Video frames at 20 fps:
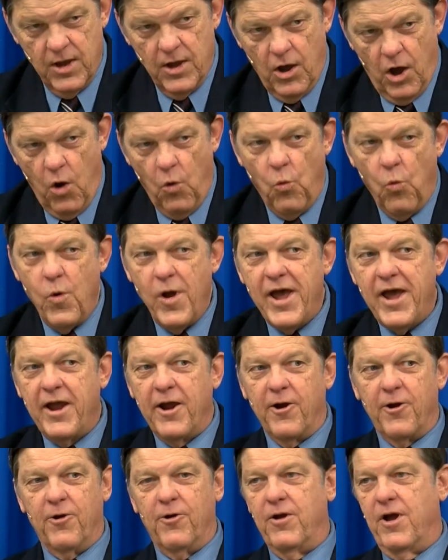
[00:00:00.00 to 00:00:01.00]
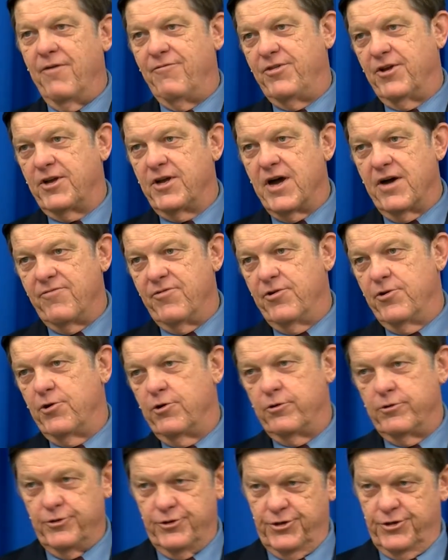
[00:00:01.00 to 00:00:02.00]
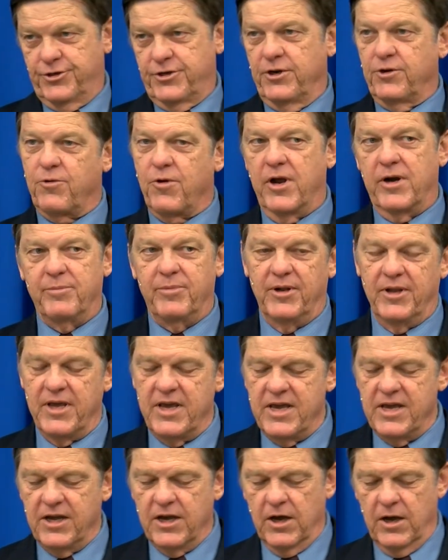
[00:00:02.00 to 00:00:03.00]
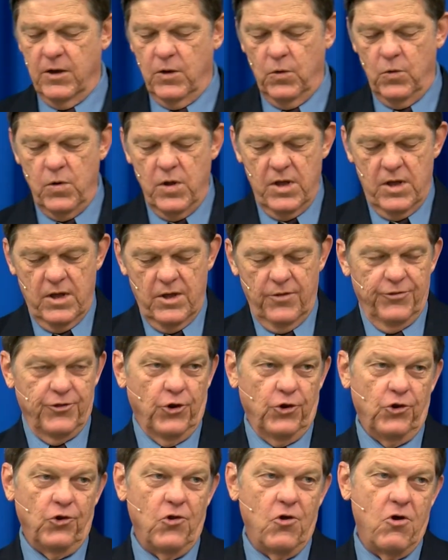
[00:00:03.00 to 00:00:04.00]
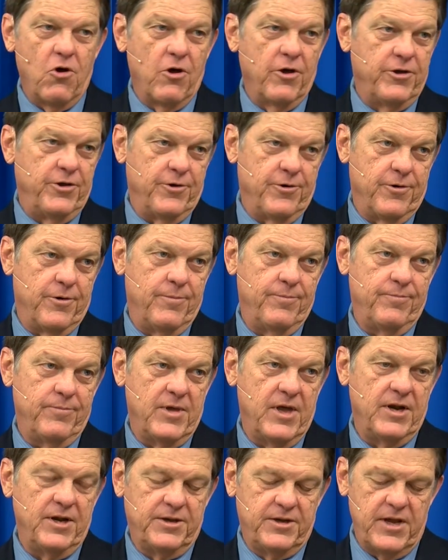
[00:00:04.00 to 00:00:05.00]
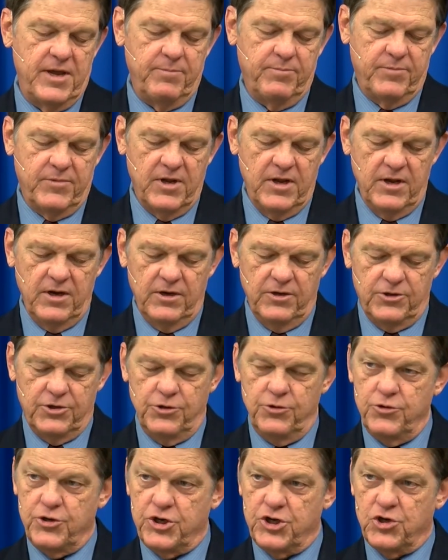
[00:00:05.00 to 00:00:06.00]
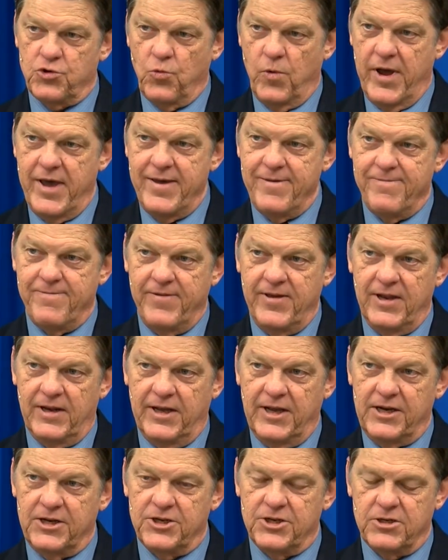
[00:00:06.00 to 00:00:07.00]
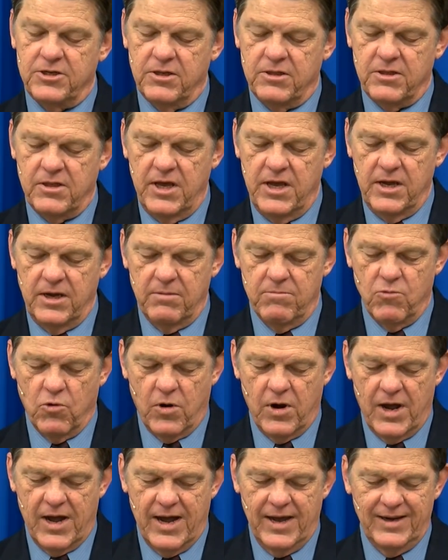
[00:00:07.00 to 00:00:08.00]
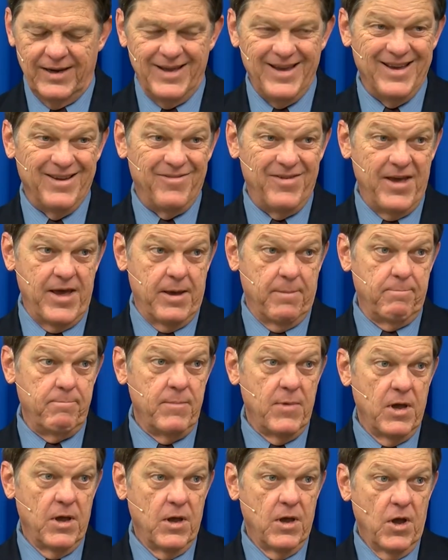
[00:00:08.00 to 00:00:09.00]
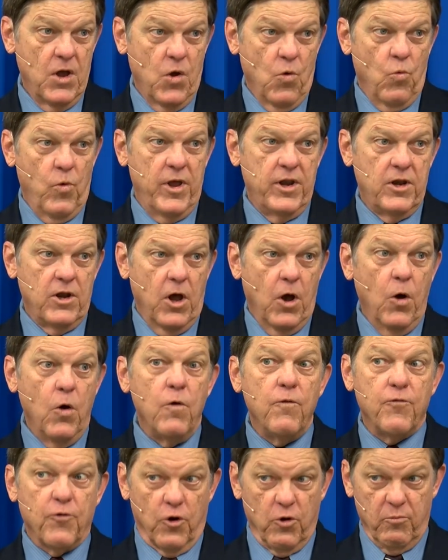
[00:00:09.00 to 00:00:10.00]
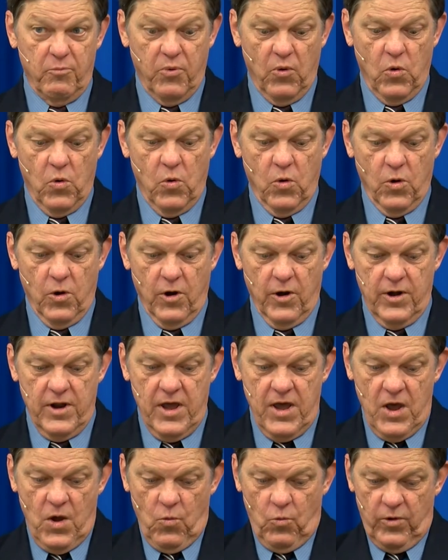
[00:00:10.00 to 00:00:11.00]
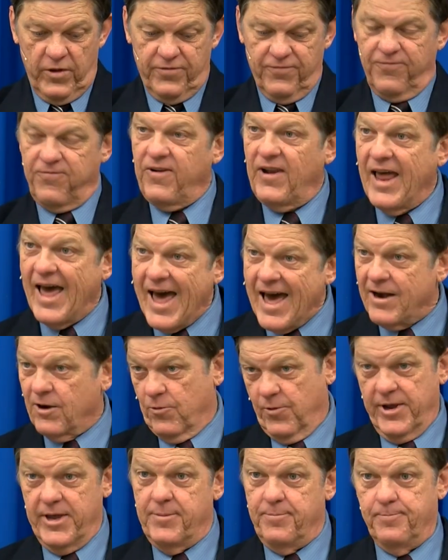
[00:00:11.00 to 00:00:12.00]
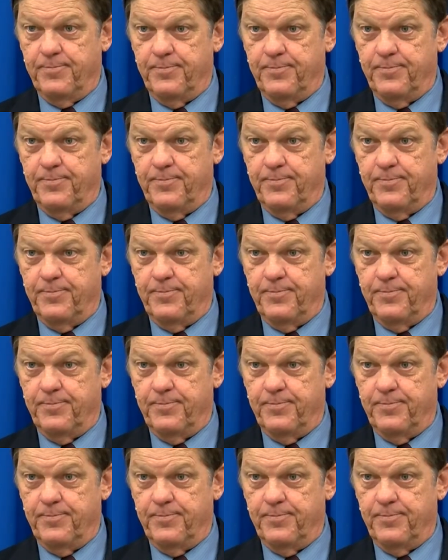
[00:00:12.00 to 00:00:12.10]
Aware of the governor's incredible ego, the lawyer, in attempting to sway Felix to think more highly of him, went overboard with flattery.